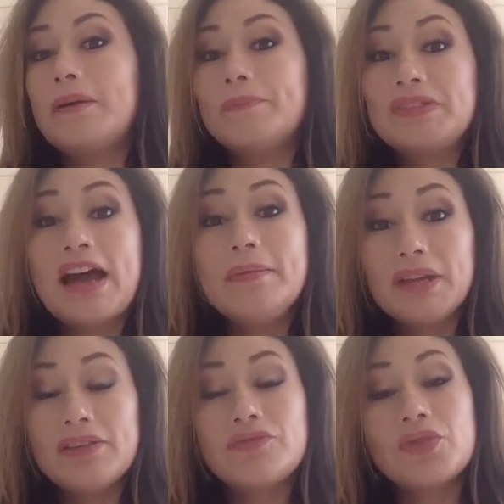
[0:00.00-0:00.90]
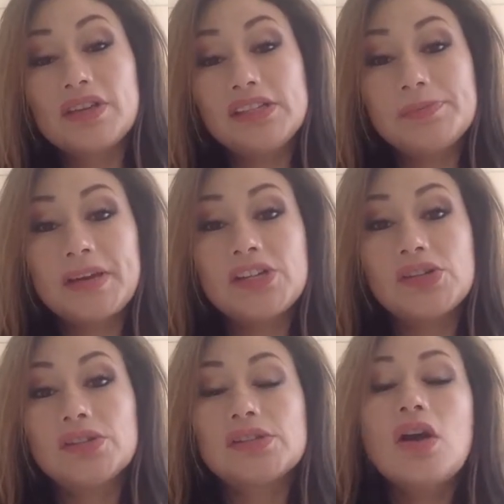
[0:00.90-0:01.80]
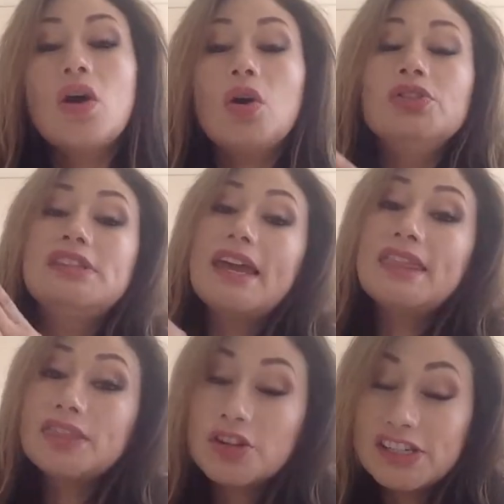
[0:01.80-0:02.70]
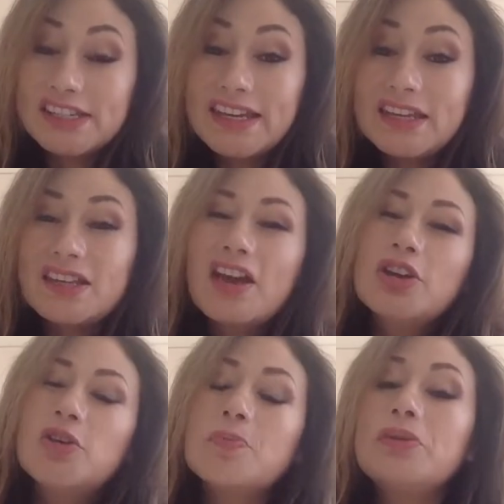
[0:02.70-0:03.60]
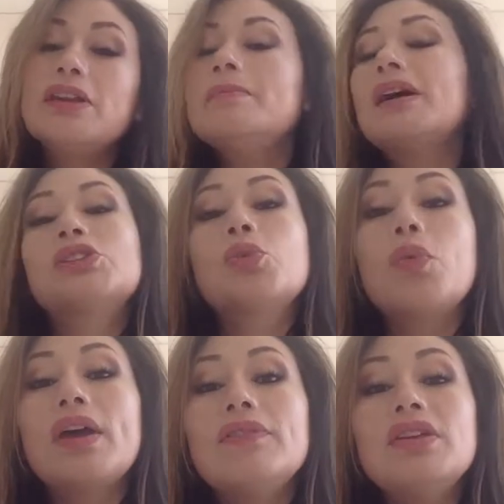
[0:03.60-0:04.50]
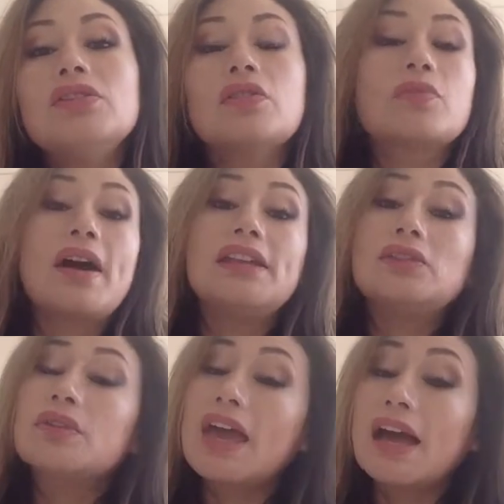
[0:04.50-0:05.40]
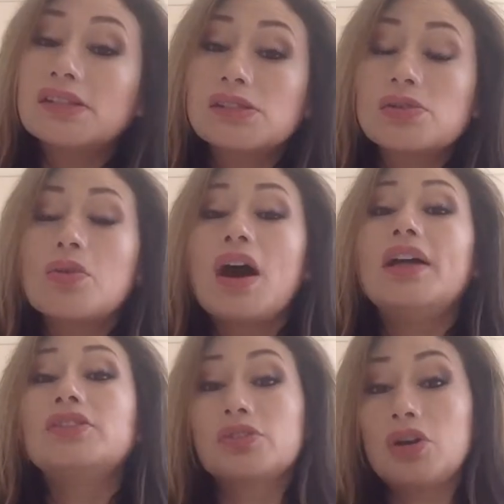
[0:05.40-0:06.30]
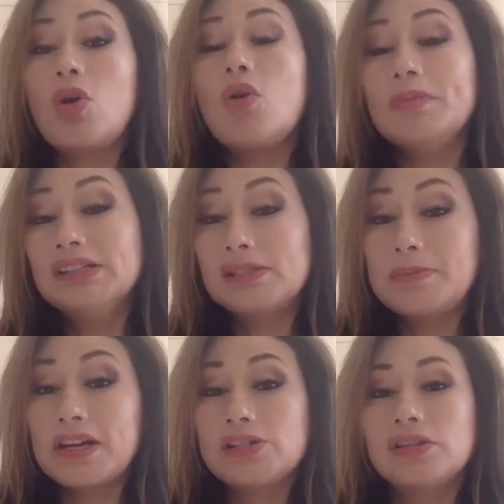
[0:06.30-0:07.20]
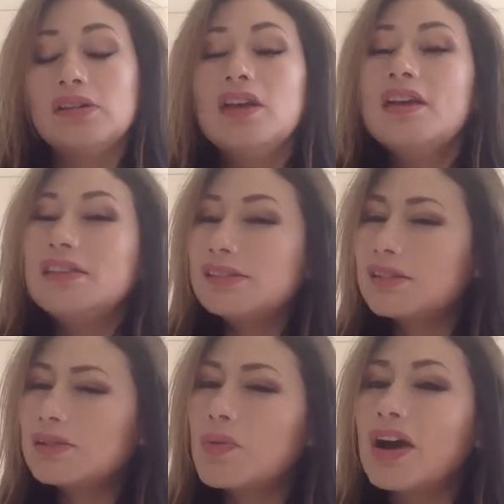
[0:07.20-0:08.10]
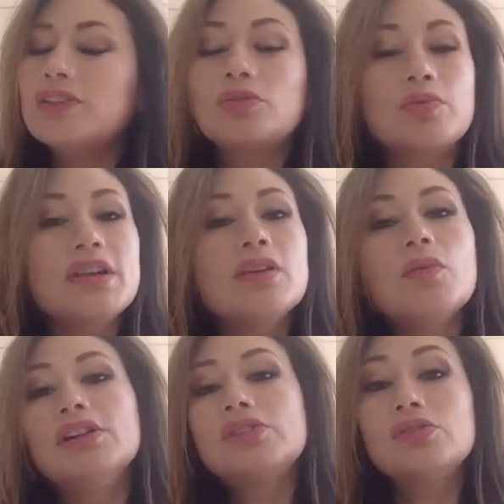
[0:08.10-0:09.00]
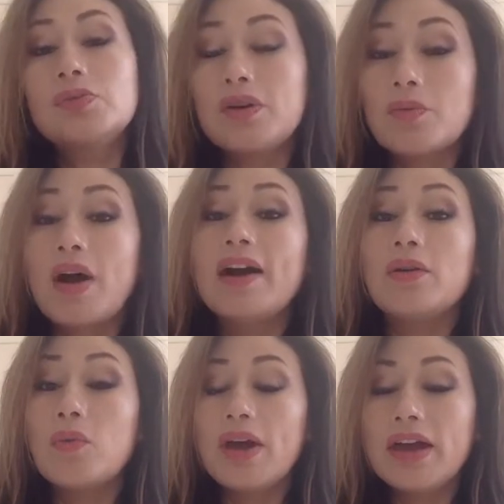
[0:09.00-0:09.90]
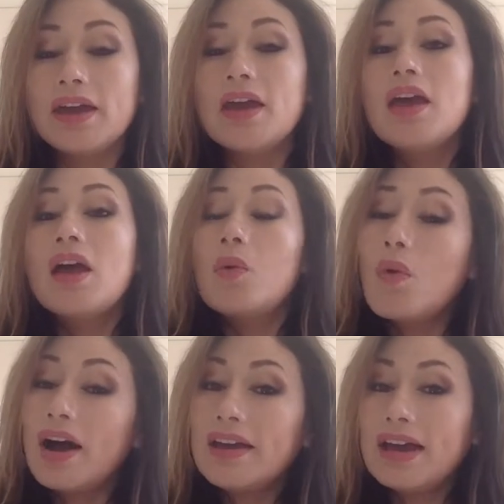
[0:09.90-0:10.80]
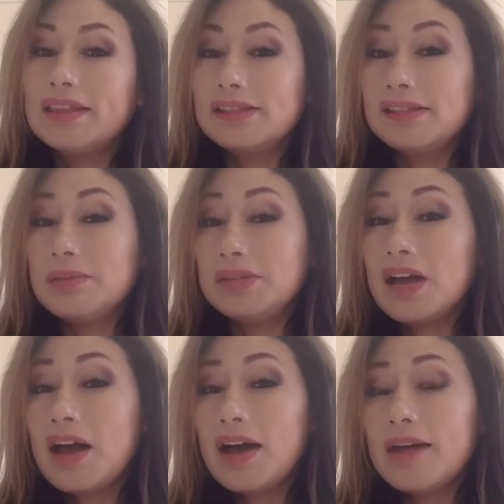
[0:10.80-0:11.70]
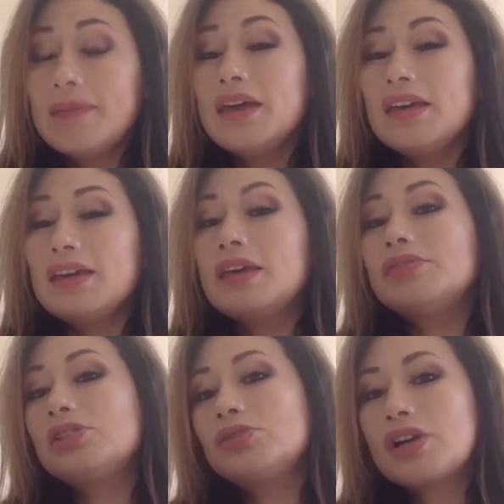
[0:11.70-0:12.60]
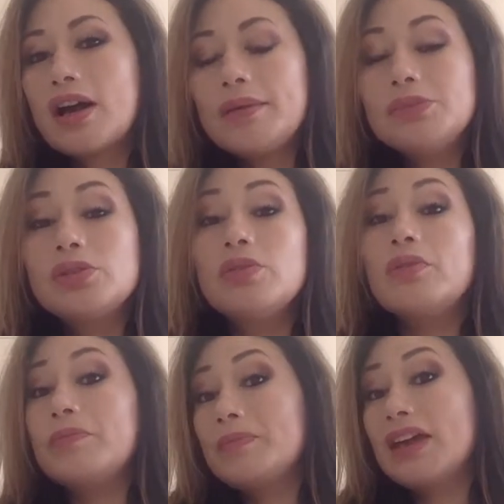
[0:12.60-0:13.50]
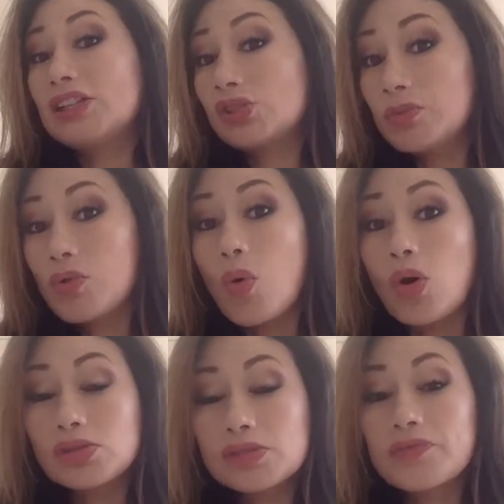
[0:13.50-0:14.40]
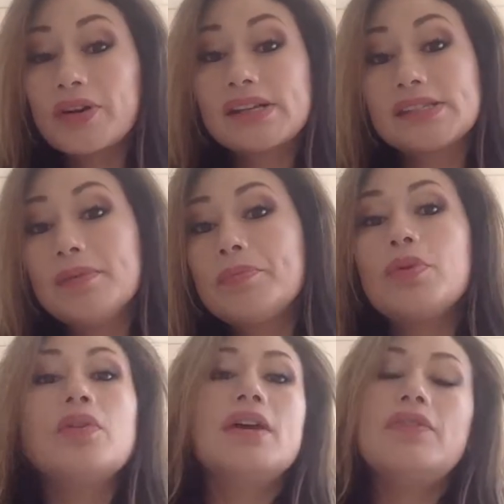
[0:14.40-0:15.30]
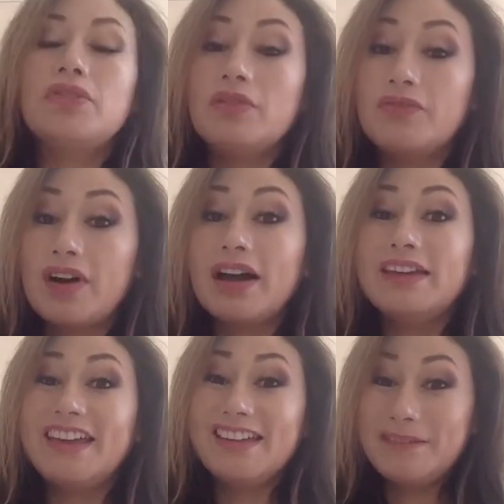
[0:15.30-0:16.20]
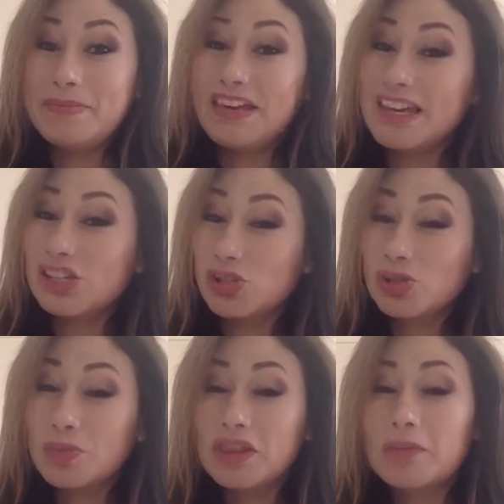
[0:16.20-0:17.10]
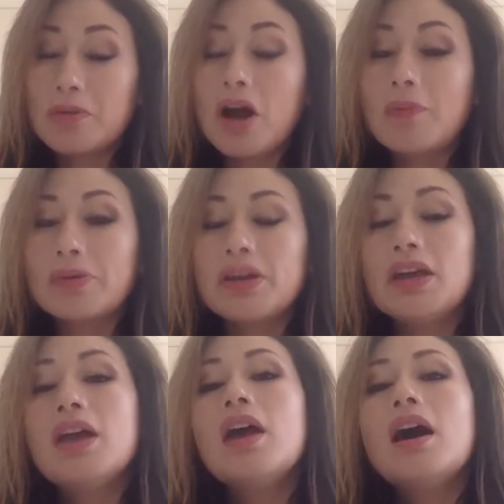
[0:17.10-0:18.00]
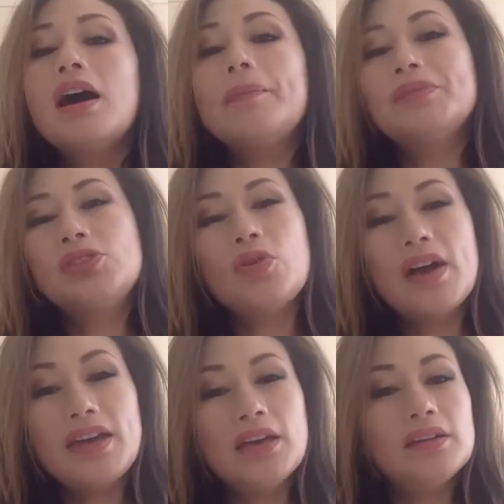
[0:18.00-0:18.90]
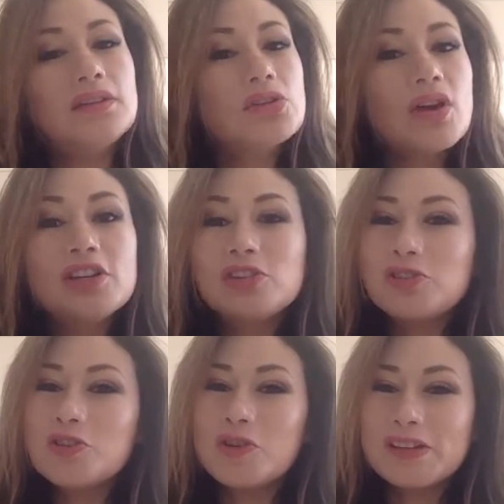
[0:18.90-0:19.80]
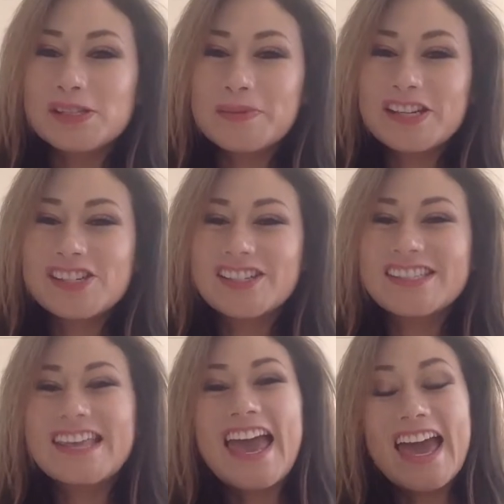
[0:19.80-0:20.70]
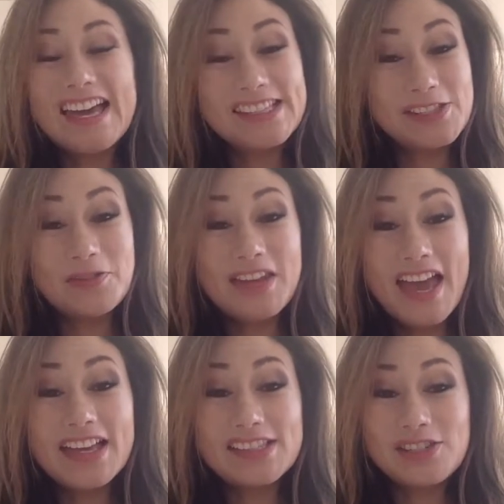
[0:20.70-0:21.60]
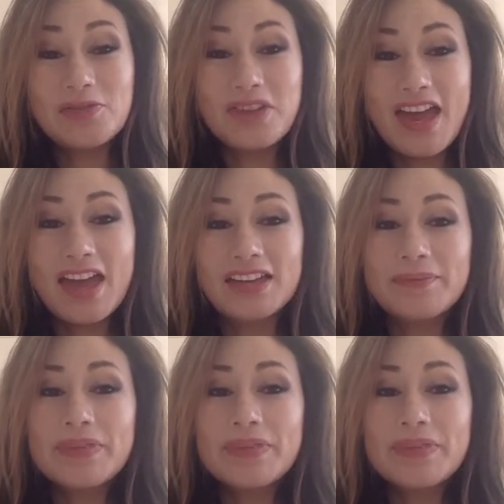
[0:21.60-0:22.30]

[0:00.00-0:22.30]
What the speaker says: timeline for the inspections, on day 13, you're pretty much waiving your right to cancel under the home inspection. This is why you really want to do it right away. Why? At the same time, it gives you time to get some quotes, for example, if you find any big issues with the property. So again, try to do your inspections as soon as you can.